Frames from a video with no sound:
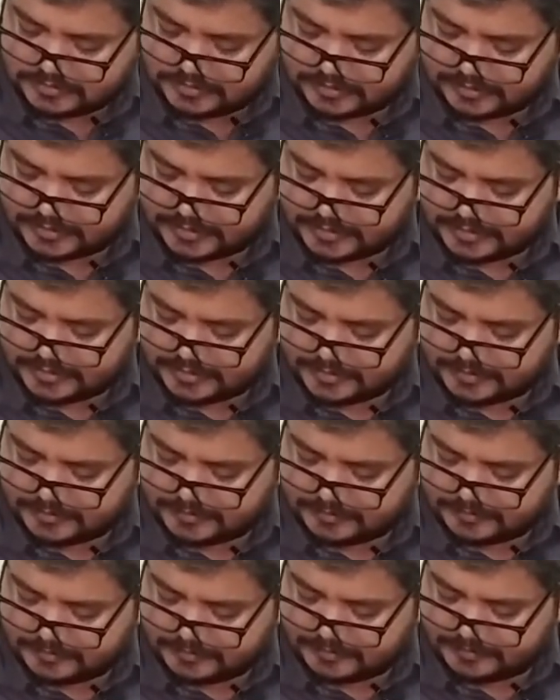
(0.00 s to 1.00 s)
Okay,
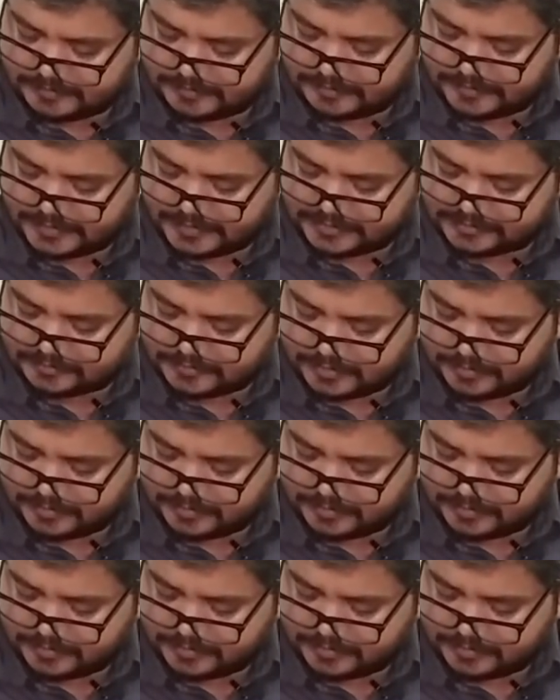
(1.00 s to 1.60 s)
placed